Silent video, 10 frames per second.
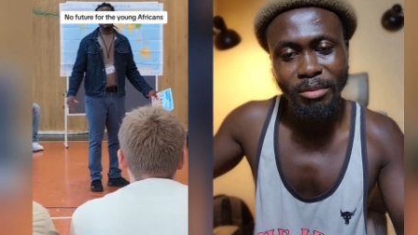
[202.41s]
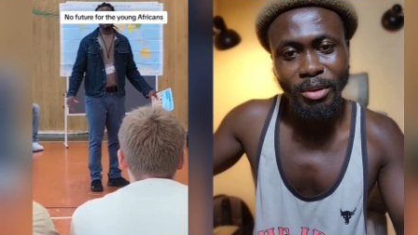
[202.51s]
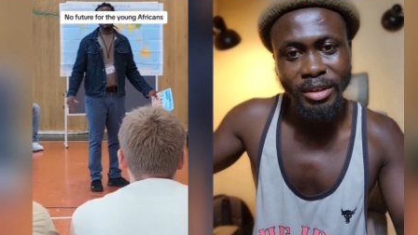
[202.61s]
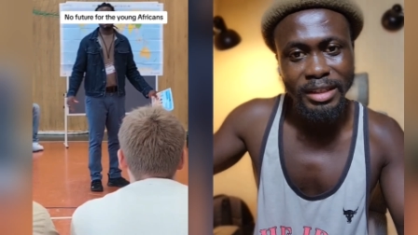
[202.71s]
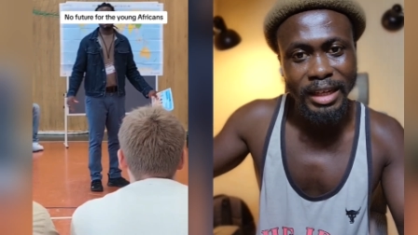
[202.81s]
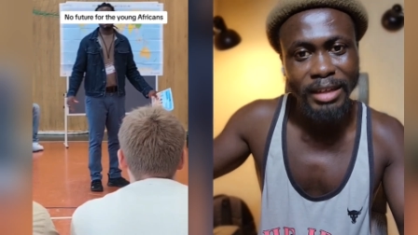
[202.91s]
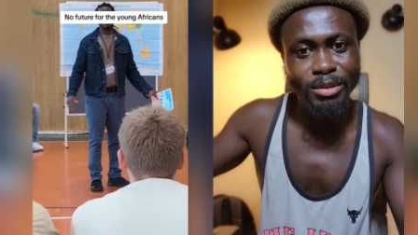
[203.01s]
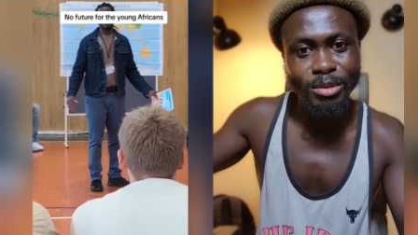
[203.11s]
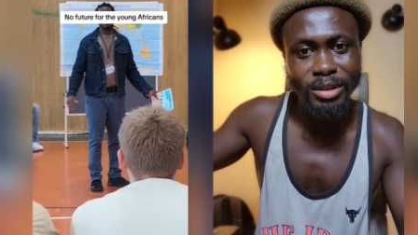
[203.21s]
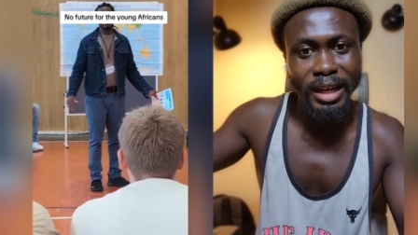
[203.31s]
because they
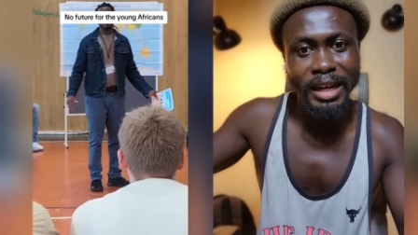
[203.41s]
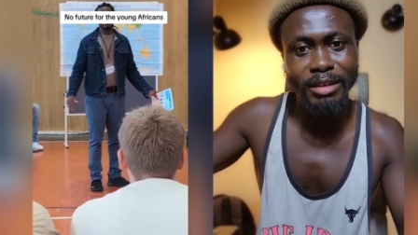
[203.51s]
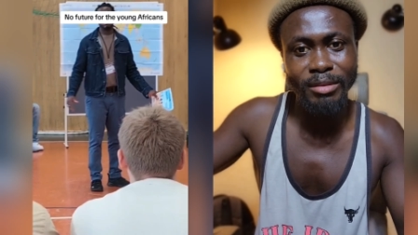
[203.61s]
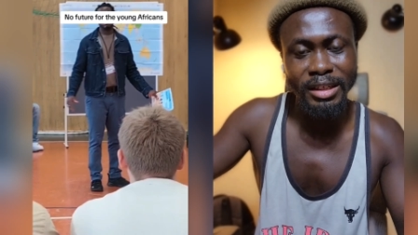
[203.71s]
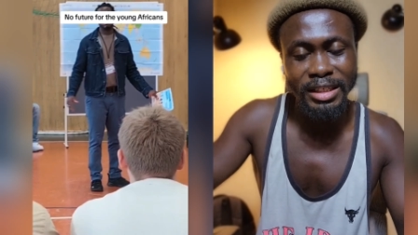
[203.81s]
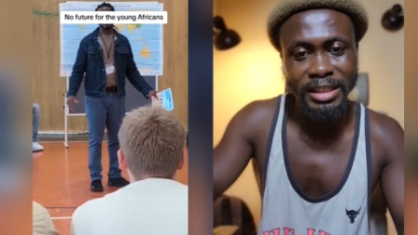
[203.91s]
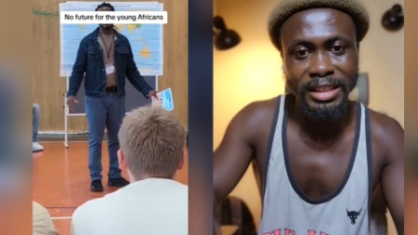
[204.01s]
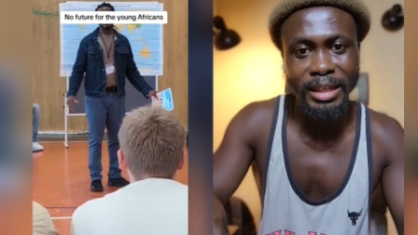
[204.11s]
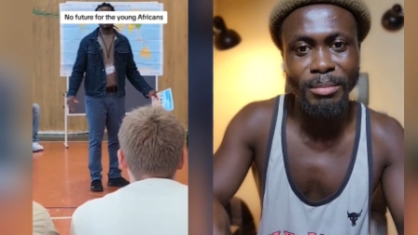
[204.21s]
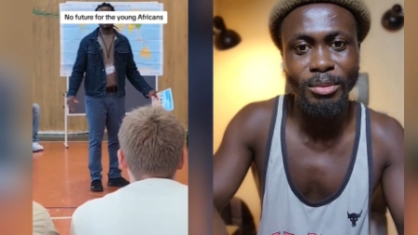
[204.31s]
use that education
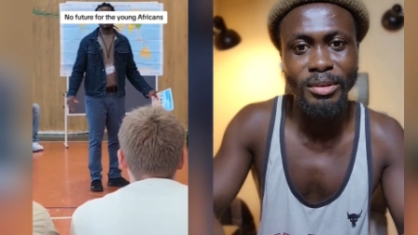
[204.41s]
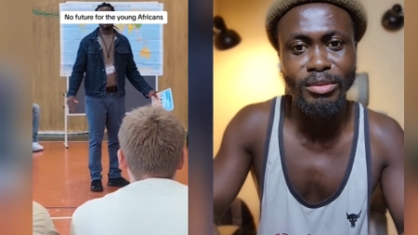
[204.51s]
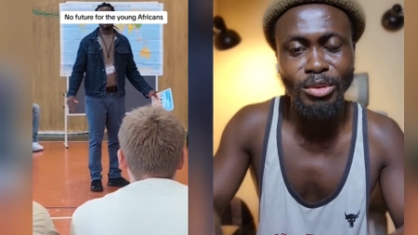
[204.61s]
system not